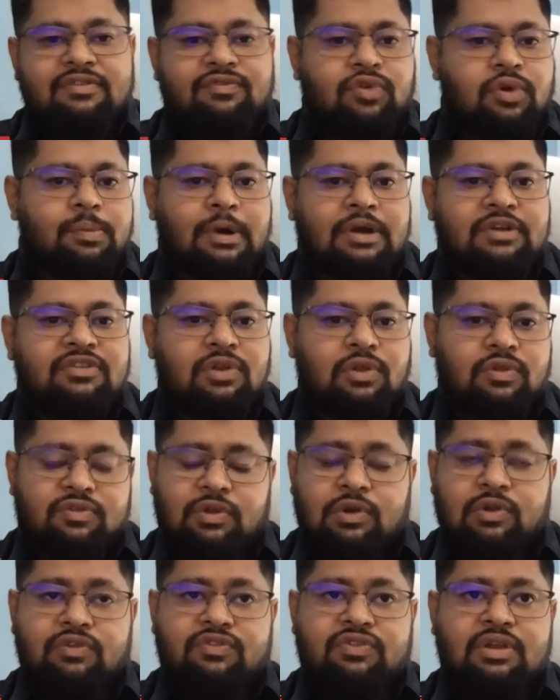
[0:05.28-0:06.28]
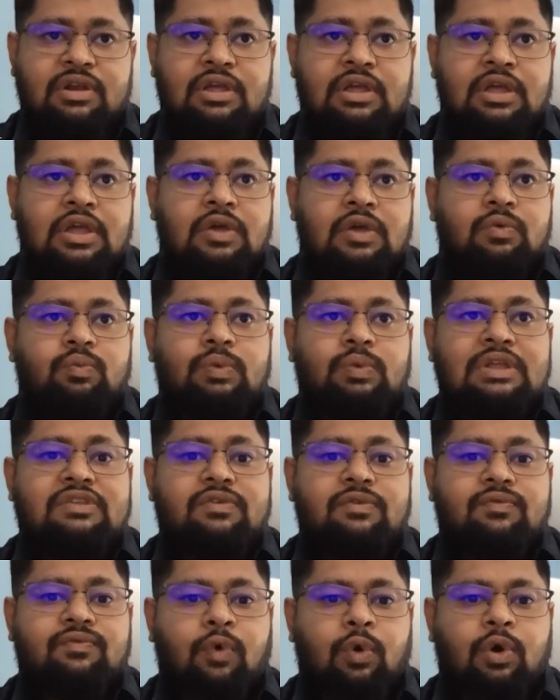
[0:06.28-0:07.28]
4.0 solution,
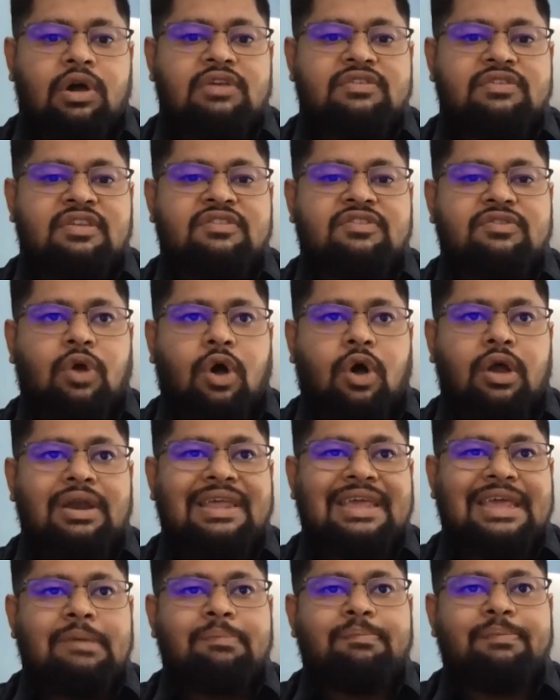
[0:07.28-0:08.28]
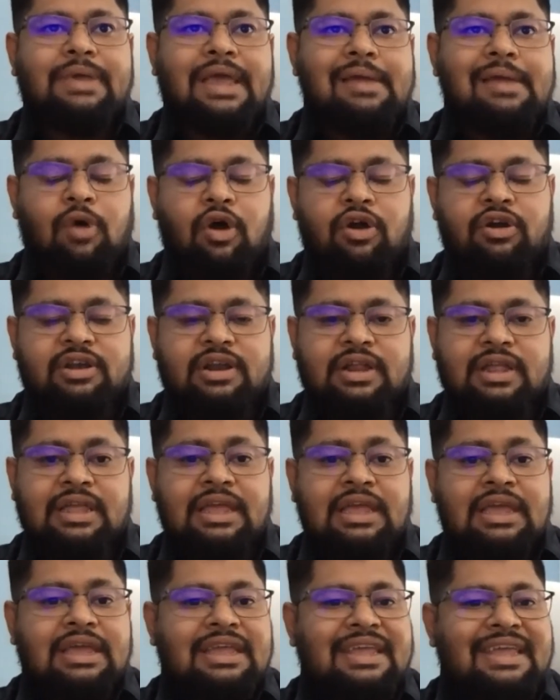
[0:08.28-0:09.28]
which focuses on KPI monitoring.
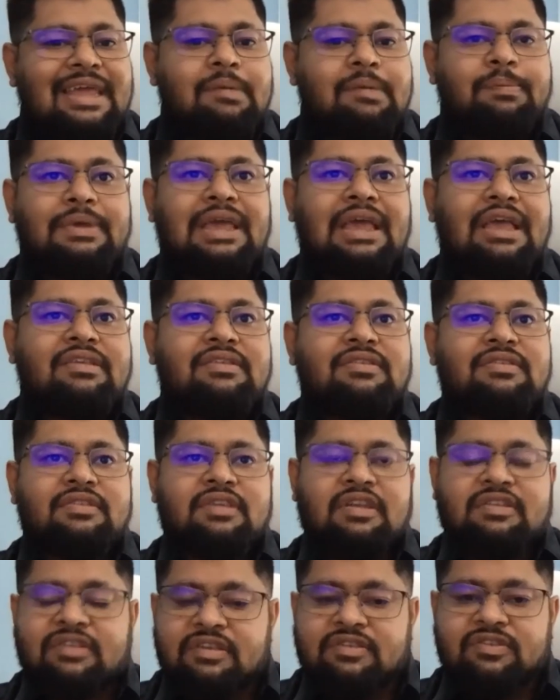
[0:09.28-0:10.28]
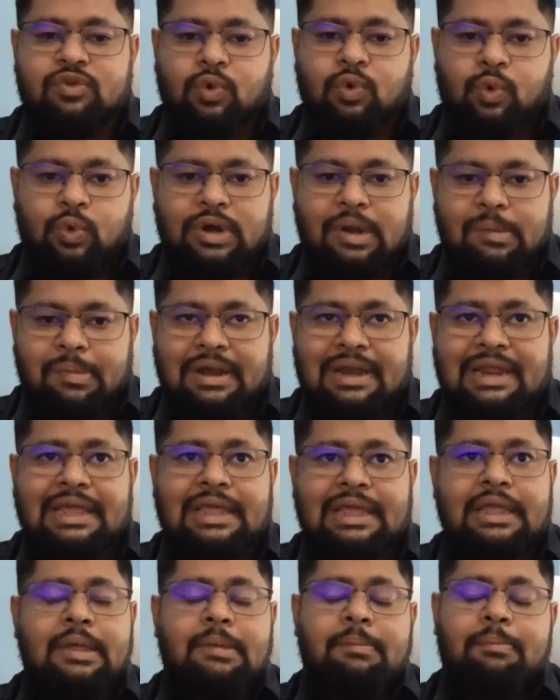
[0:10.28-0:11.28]
KPIs such as
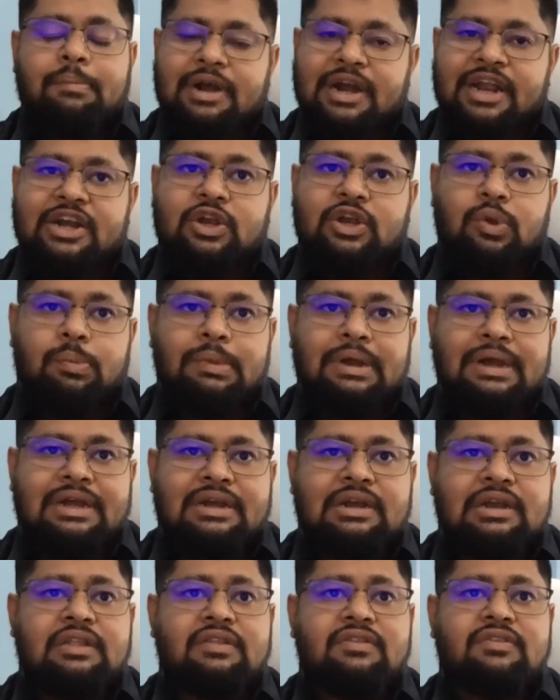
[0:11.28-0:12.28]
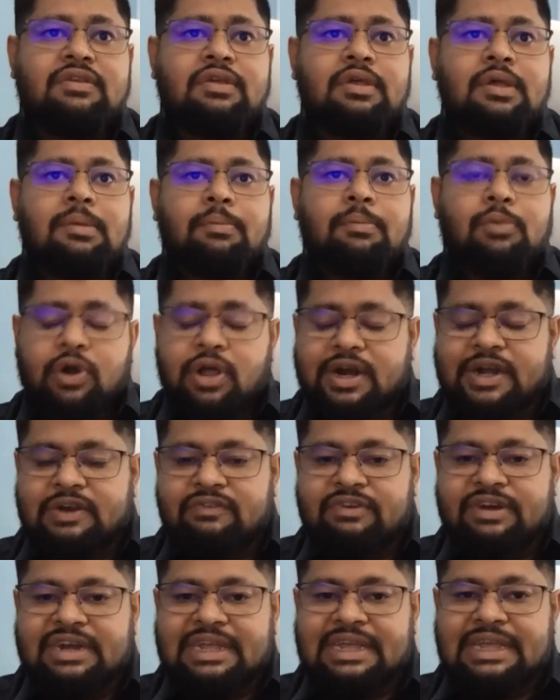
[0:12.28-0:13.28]
OEE, predictive maintenance,
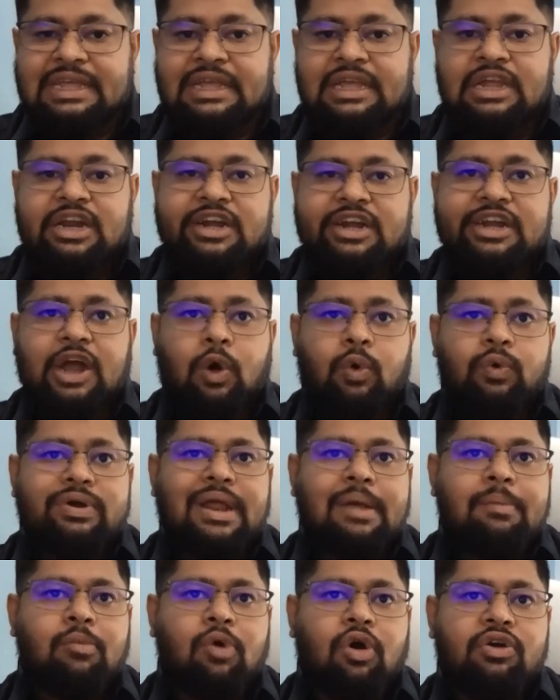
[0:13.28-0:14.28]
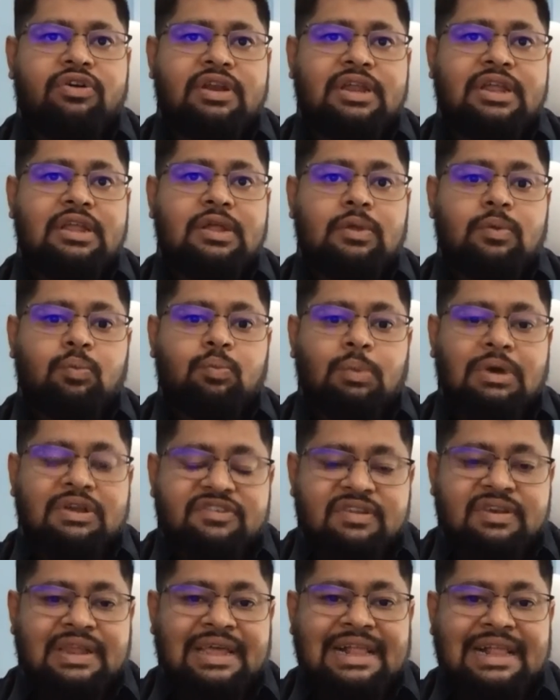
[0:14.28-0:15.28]
productivity, downtime monitoring,
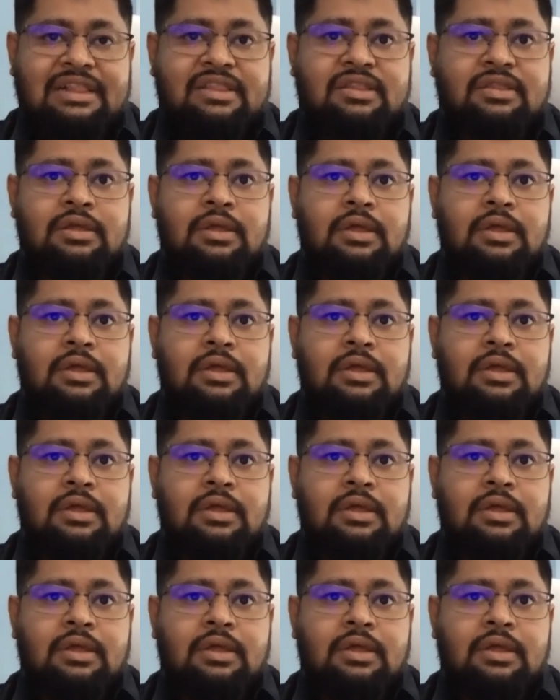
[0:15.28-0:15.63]
machine health,